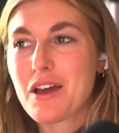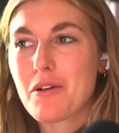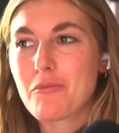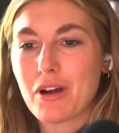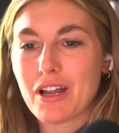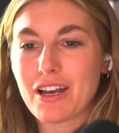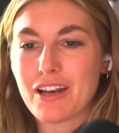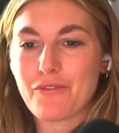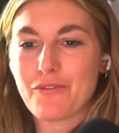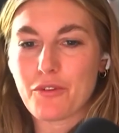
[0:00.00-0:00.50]

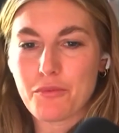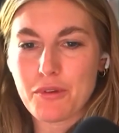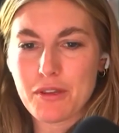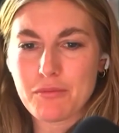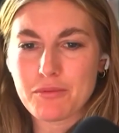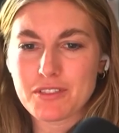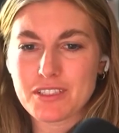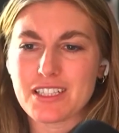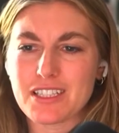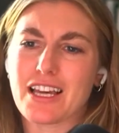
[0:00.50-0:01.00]
But for
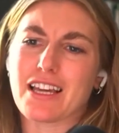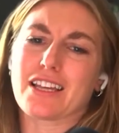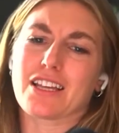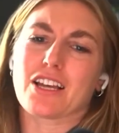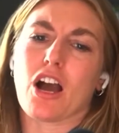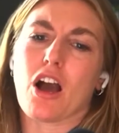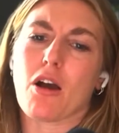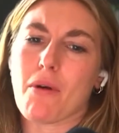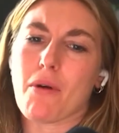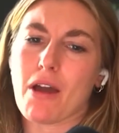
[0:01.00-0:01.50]
people to like
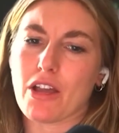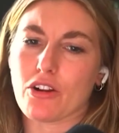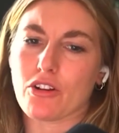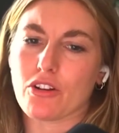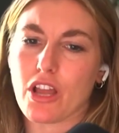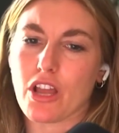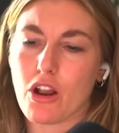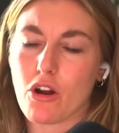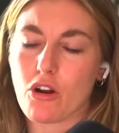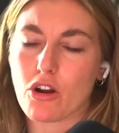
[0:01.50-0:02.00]
come at your
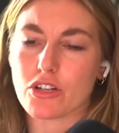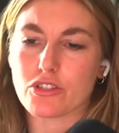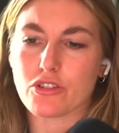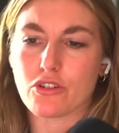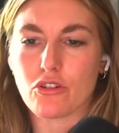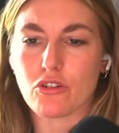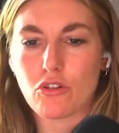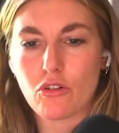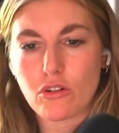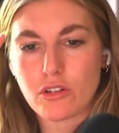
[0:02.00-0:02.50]
character
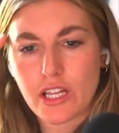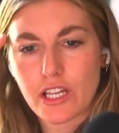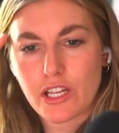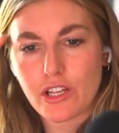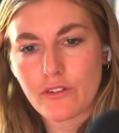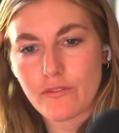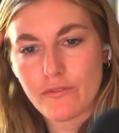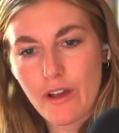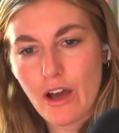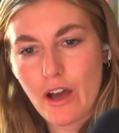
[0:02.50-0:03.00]
or like
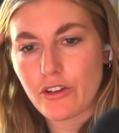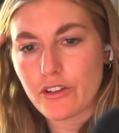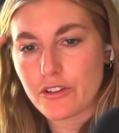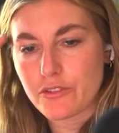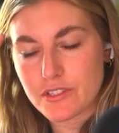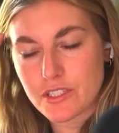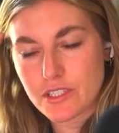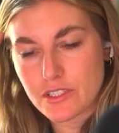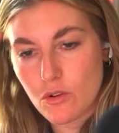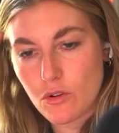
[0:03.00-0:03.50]
your
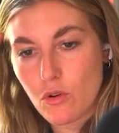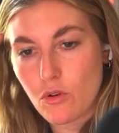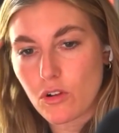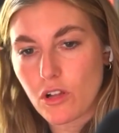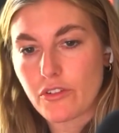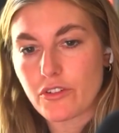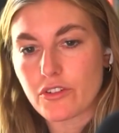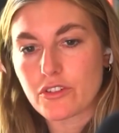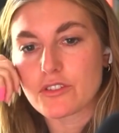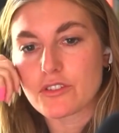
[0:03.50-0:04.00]
values is a whole
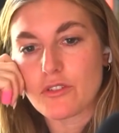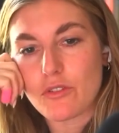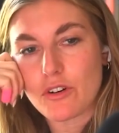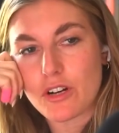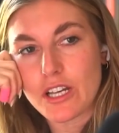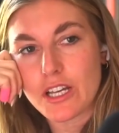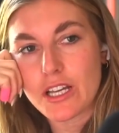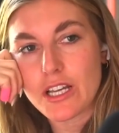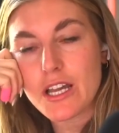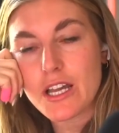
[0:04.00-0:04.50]
other
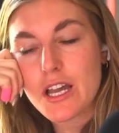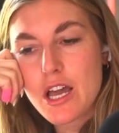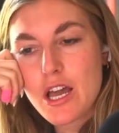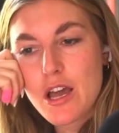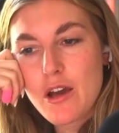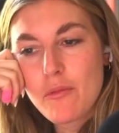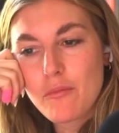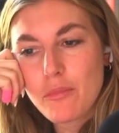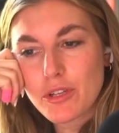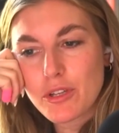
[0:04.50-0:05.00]
story.
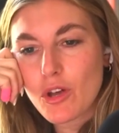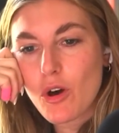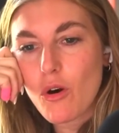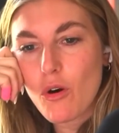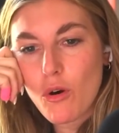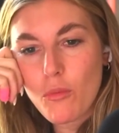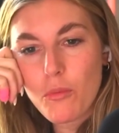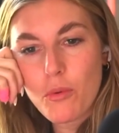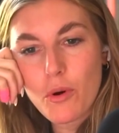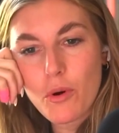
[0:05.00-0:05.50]
Mm-hmm. But the
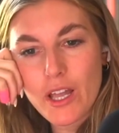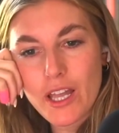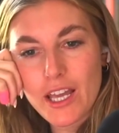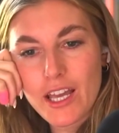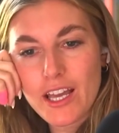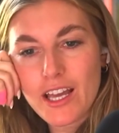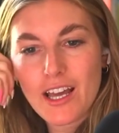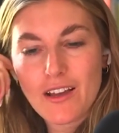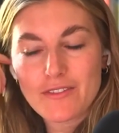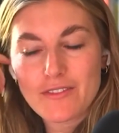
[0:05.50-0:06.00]
whole point
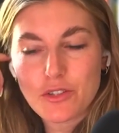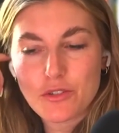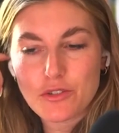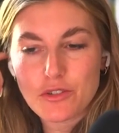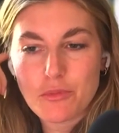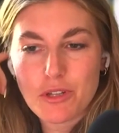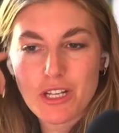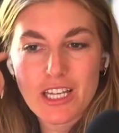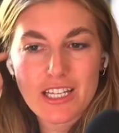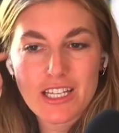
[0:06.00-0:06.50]
of
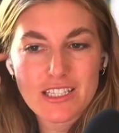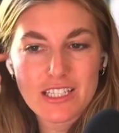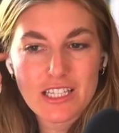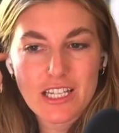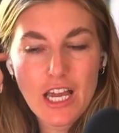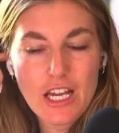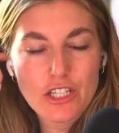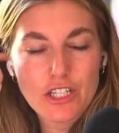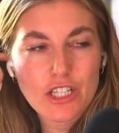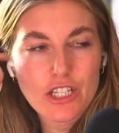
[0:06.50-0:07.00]
social media is
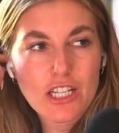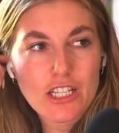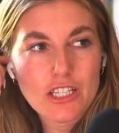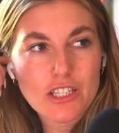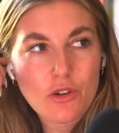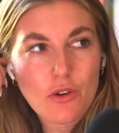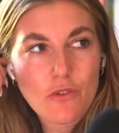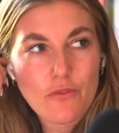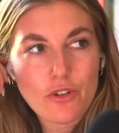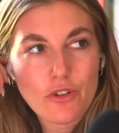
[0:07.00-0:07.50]
connection. And
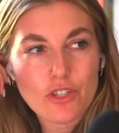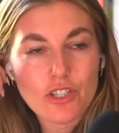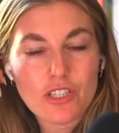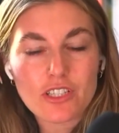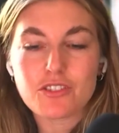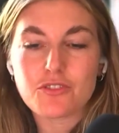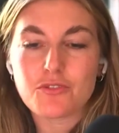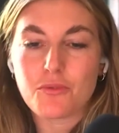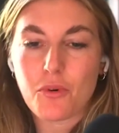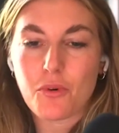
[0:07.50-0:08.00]
so if you're
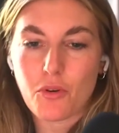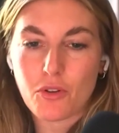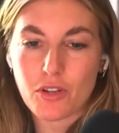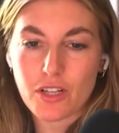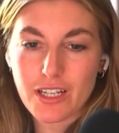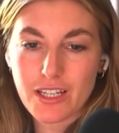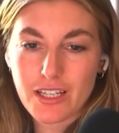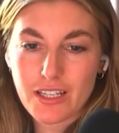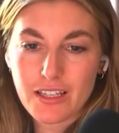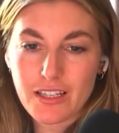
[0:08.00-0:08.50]
just
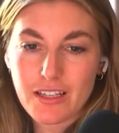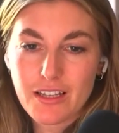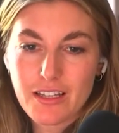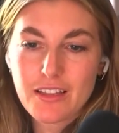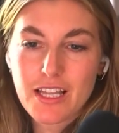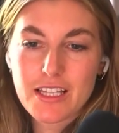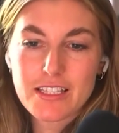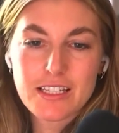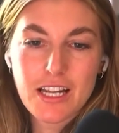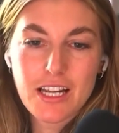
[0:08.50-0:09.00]
scrolling,
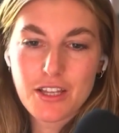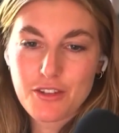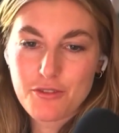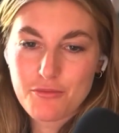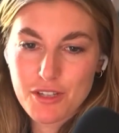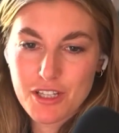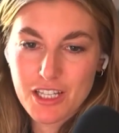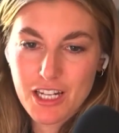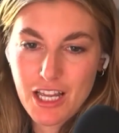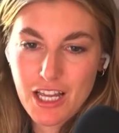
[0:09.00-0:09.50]
that's not human
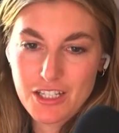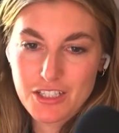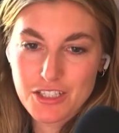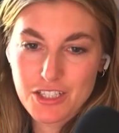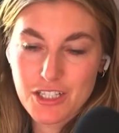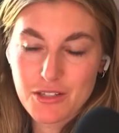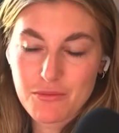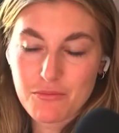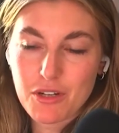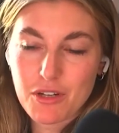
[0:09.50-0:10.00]

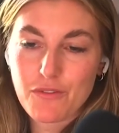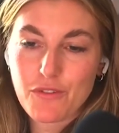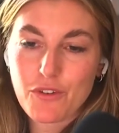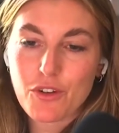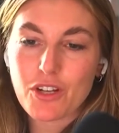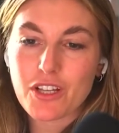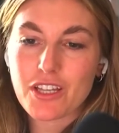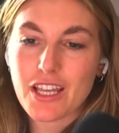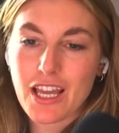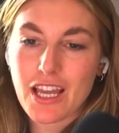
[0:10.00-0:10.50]
connection. But if you're
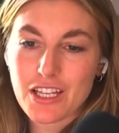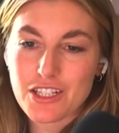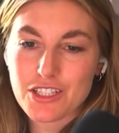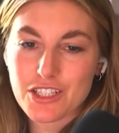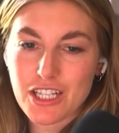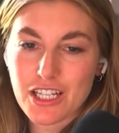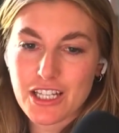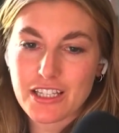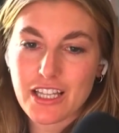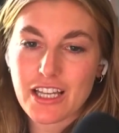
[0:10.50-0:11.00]

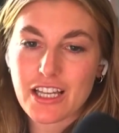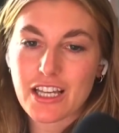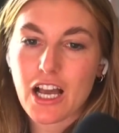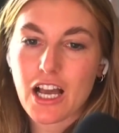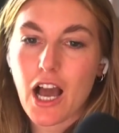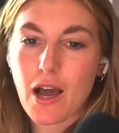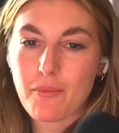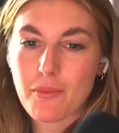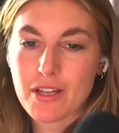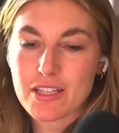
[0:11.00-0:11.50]
engaging and like
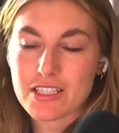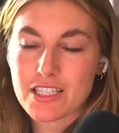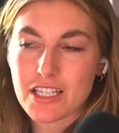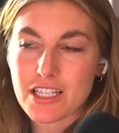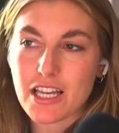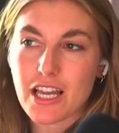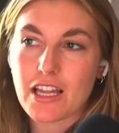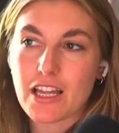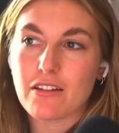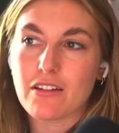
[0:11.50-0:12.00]
commenting
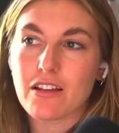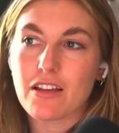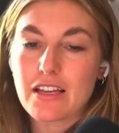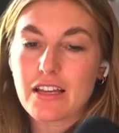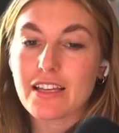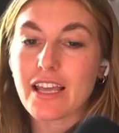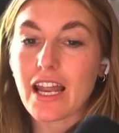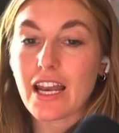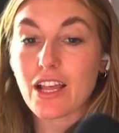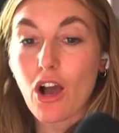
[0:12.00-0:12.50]
and
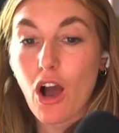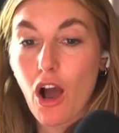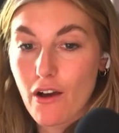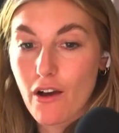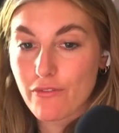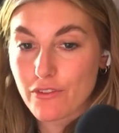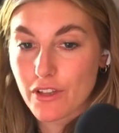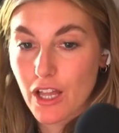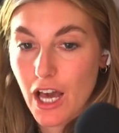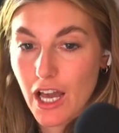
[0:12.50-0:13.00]
getting
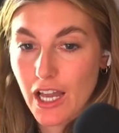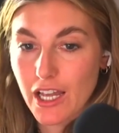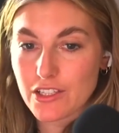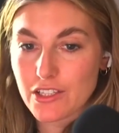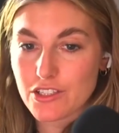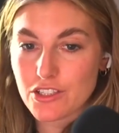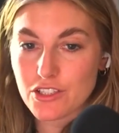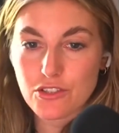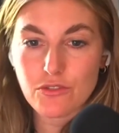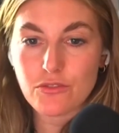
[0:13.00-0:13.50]
offline
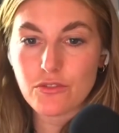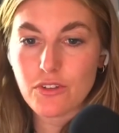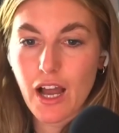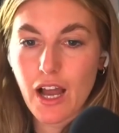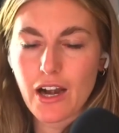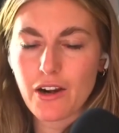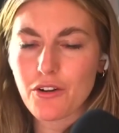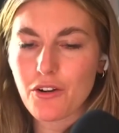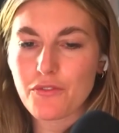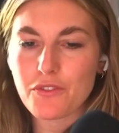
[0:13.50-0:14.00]
too, I
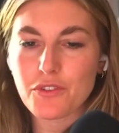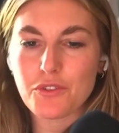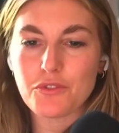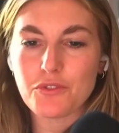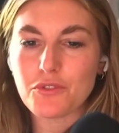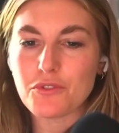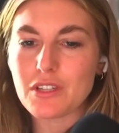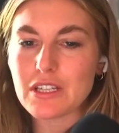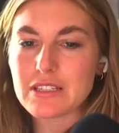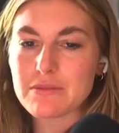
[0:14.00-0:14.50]
don't know if you
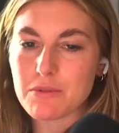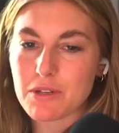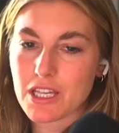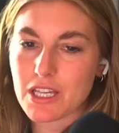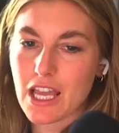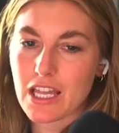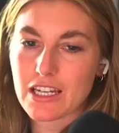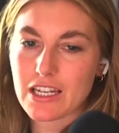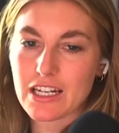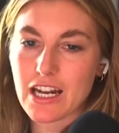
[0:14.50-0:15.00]
knew this, but
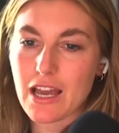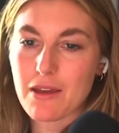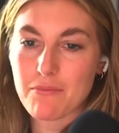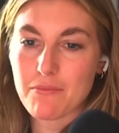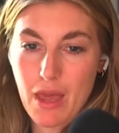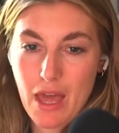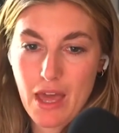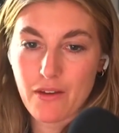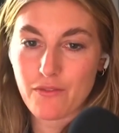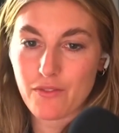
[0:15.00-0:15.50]
Katie and I
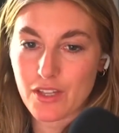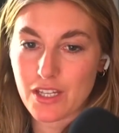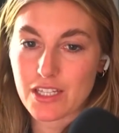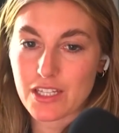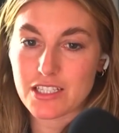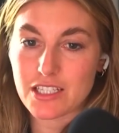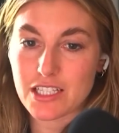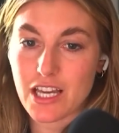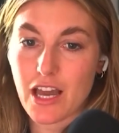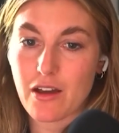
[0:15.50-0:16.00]
met via
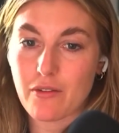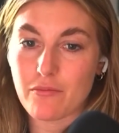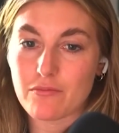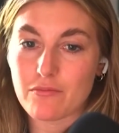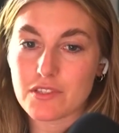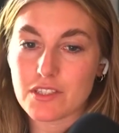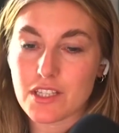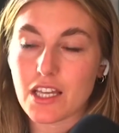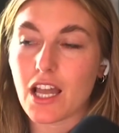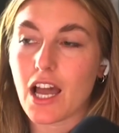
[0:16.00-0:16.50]

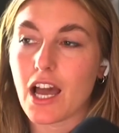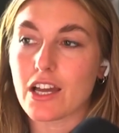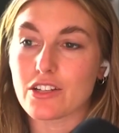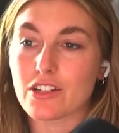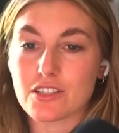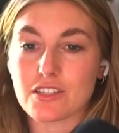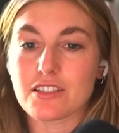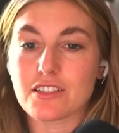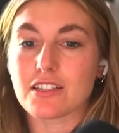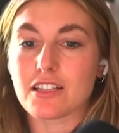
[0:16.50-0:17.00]
DMs. Like I
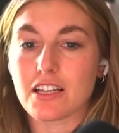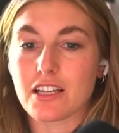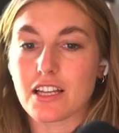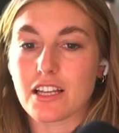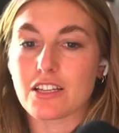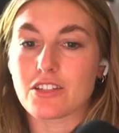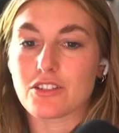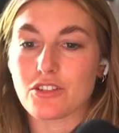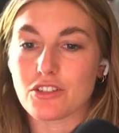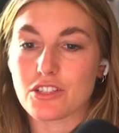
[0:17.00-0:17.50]
just slid
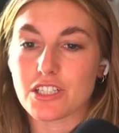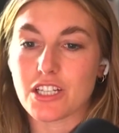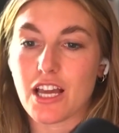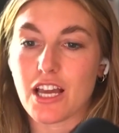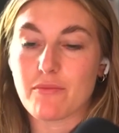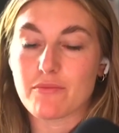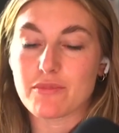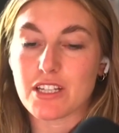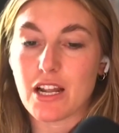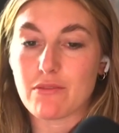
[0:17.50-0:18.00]
into her
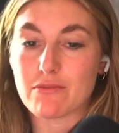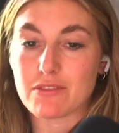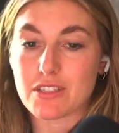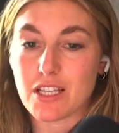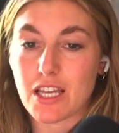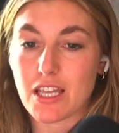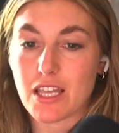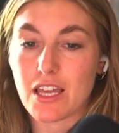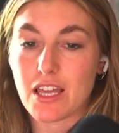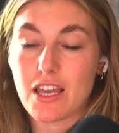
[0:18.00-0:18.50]
DMs and I was
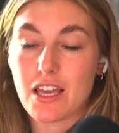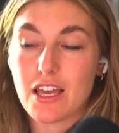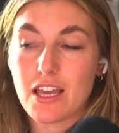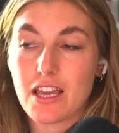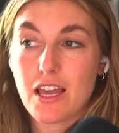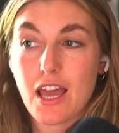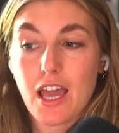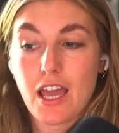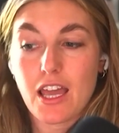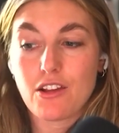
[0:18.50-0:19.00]
like,
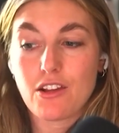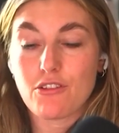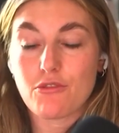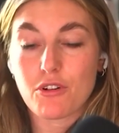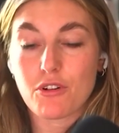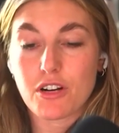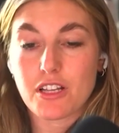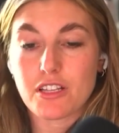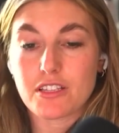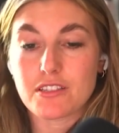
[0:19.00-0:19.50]
hey, your
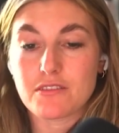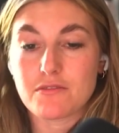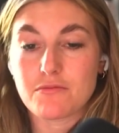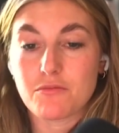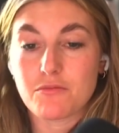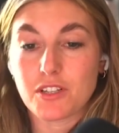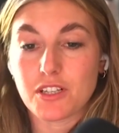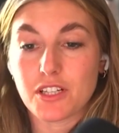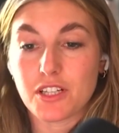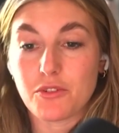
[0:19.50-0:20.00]
work is
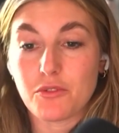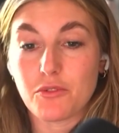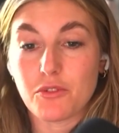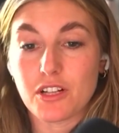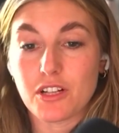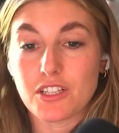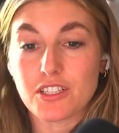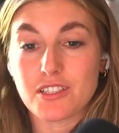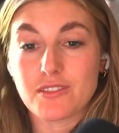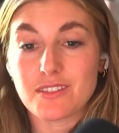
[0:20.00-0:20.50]
really cool.
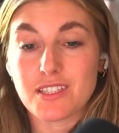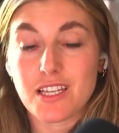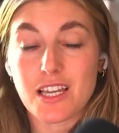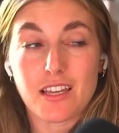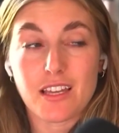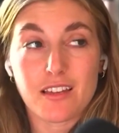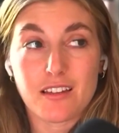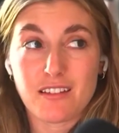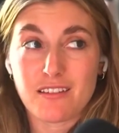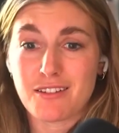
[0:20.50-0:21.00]
And she was like,
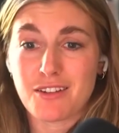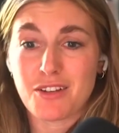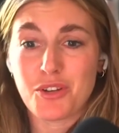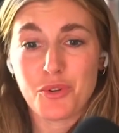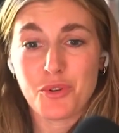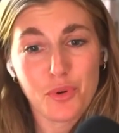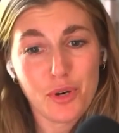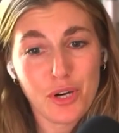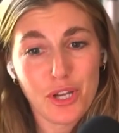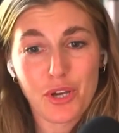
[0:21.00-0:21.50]

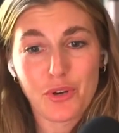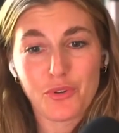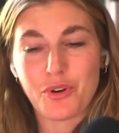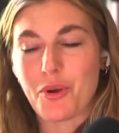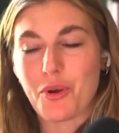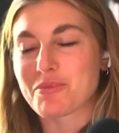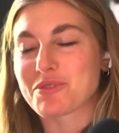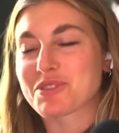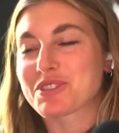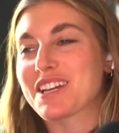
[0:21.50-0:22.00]
who are you? No,
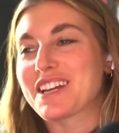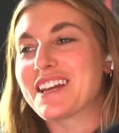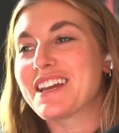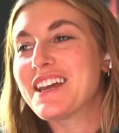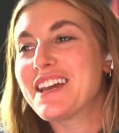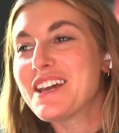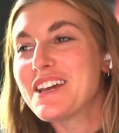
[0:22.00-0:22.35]
I'm just kidding.